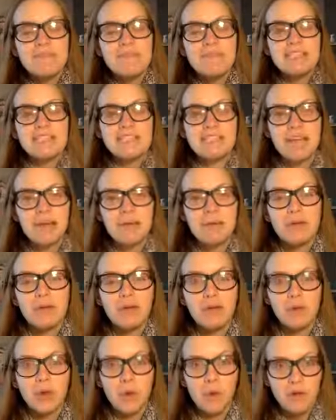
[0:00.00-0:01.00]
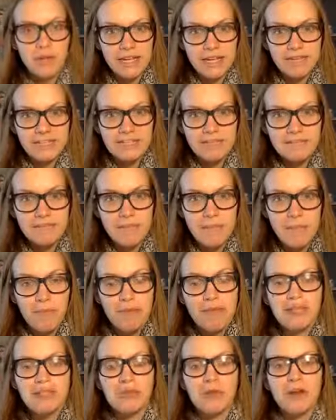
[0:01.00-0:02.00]
Decide what your goal is,
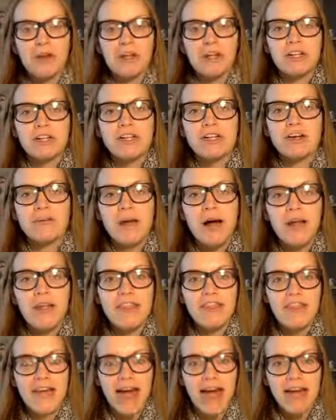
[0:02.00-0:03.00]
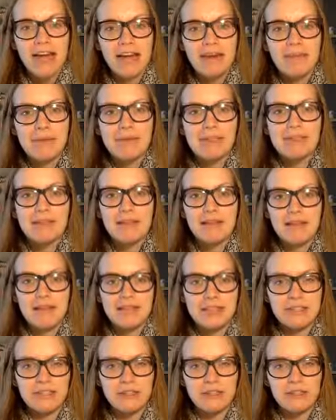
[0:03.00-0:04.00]
because when you're clear about that, it makes it a lot
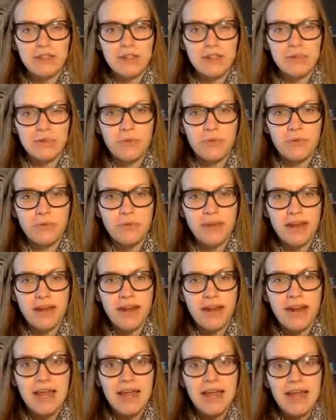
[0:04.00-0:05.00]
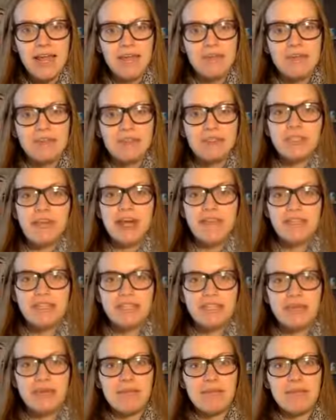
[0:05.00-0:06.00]
easier to follow through on it. If you just have this
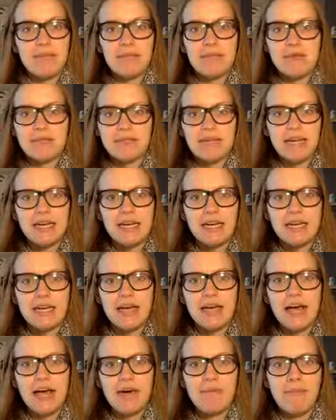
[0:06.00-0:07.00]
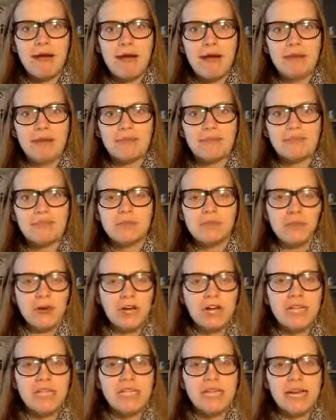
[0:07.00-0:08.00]
ambiguous idea about spring
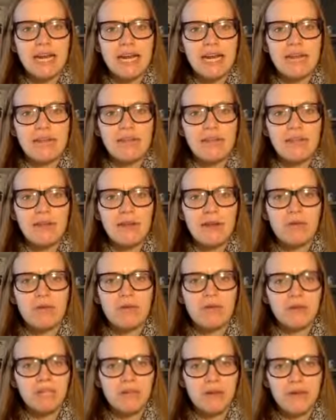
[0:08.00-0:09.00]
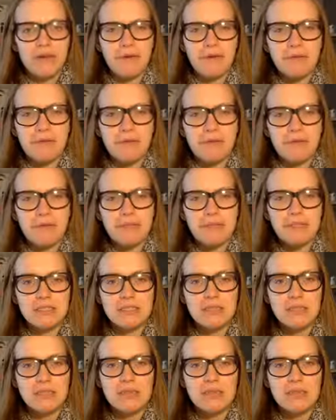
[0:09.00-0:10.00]
cleaning without really knowing what that means
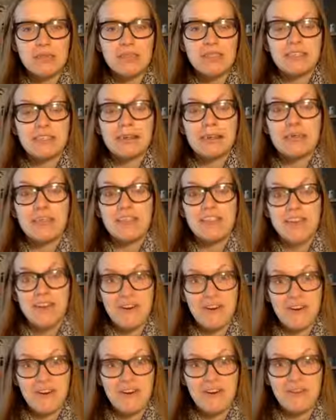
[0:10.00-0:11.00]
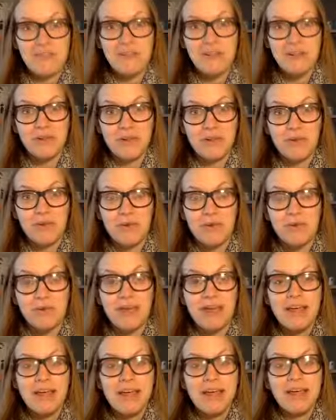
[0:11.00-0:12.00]
to you, then it's going to be a lot harder to follow through.
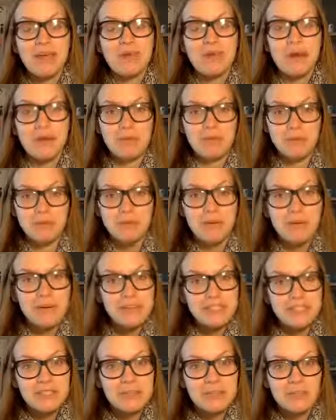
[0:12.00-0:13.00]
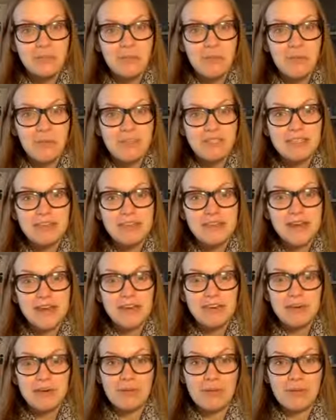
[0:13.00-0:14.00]
You're probably going to lose momentum and
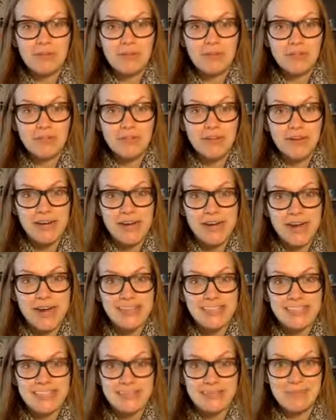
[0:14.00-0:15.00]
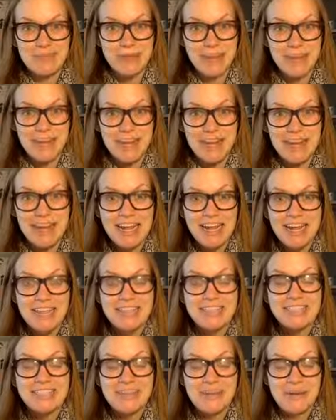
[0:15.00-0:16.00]
you're going to be frustrated and disappointed.
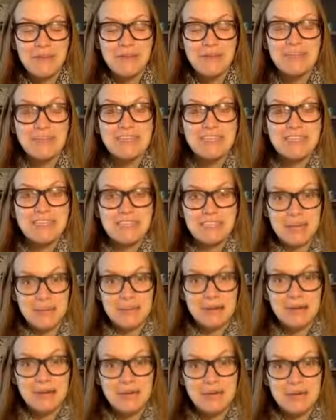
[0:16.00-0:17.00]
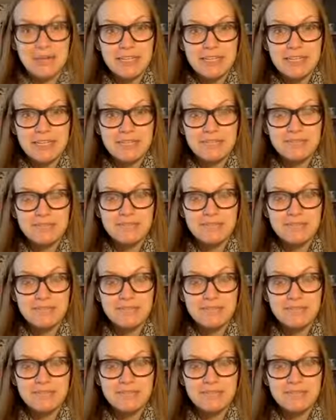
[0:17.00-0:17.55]
So decide what your goal is.